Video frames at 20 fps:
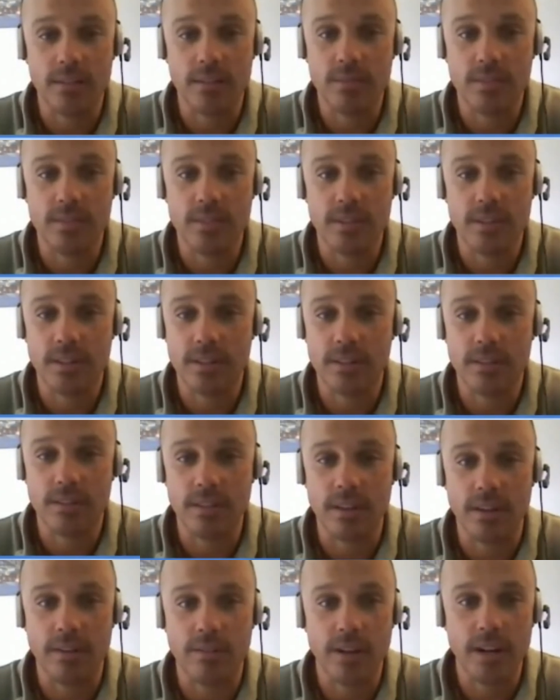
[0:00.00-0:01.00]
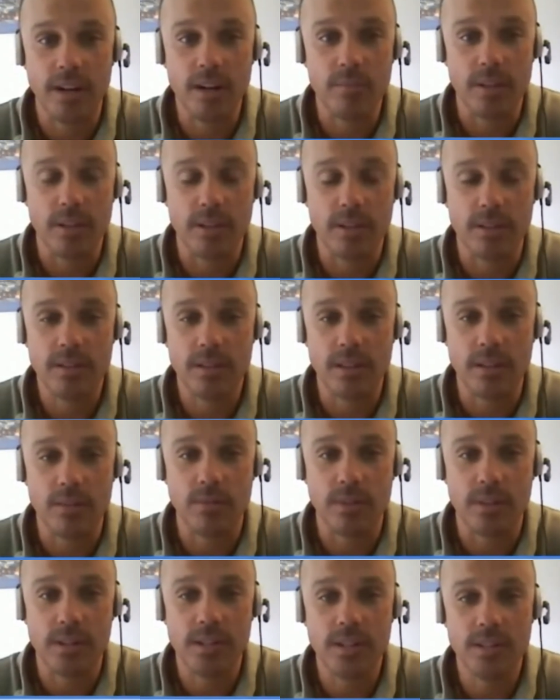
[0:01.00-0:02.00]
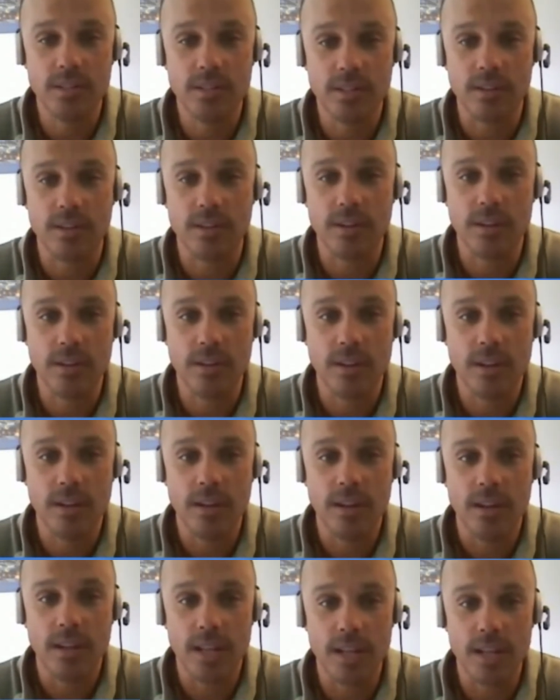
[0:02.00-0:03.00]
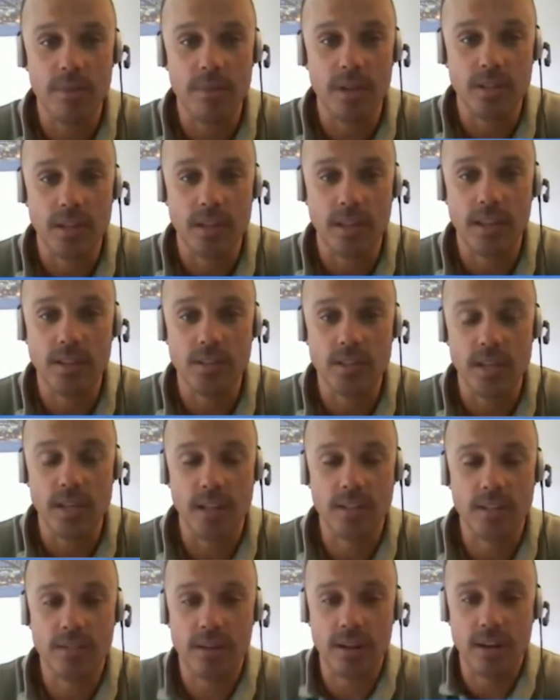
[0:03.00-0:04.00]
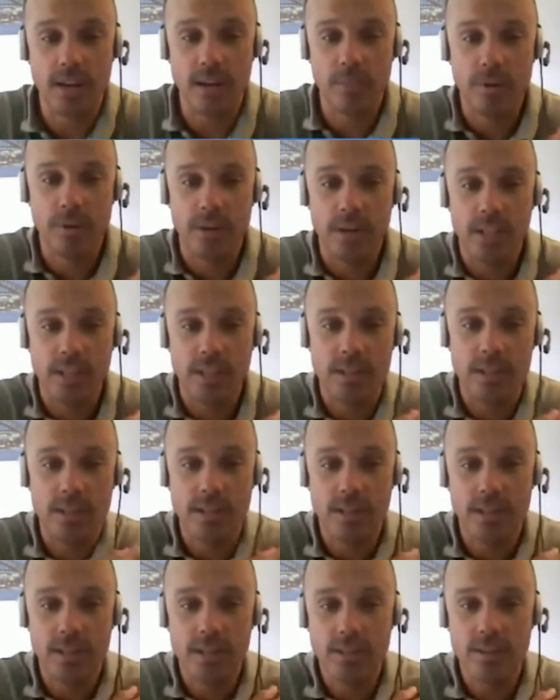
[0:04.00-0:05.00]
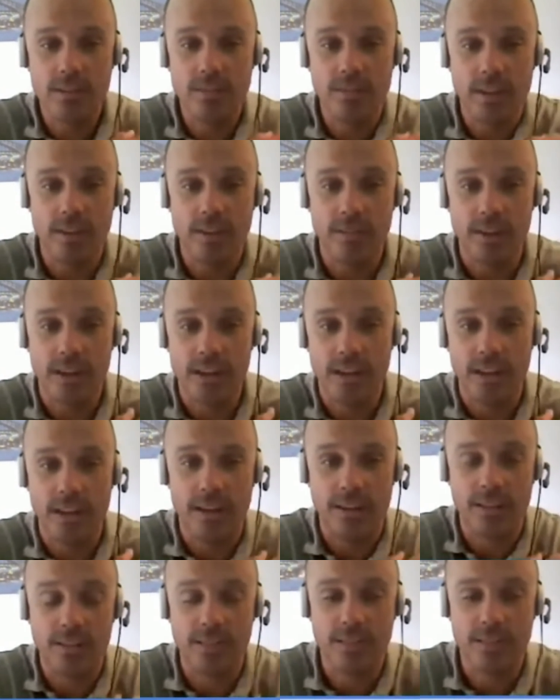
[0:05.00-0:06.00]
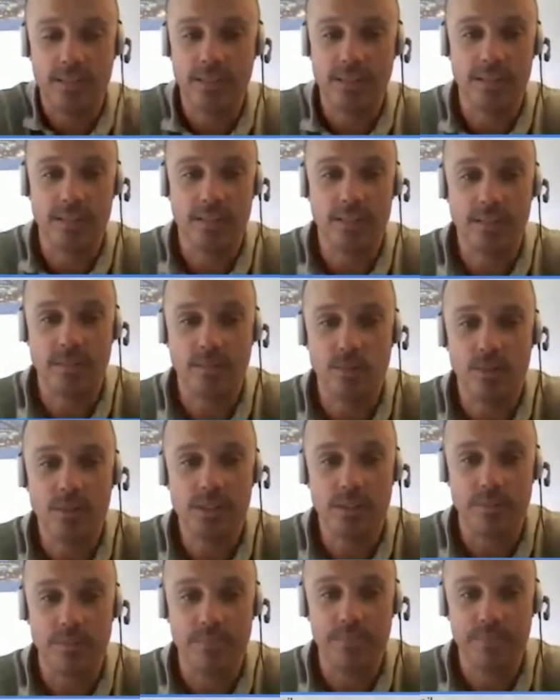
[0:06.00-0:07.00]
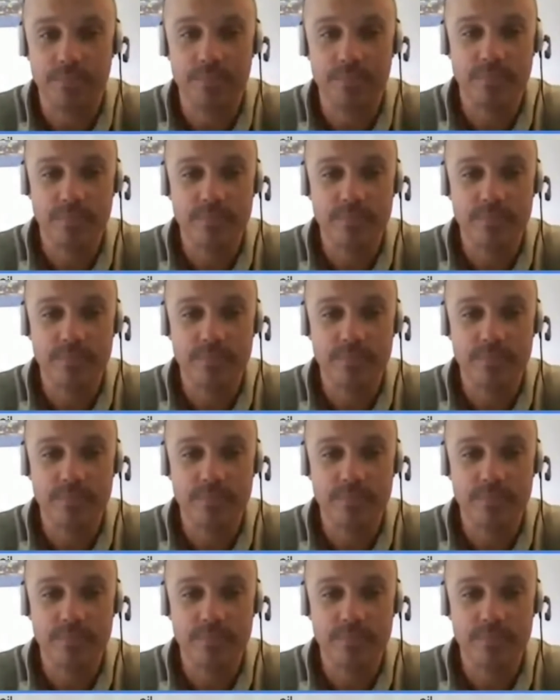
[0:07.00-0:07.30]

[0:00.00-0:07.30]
you know, it was just incredible. It was such a good image. I think Jay's got it up on his screen right now. It's awesome.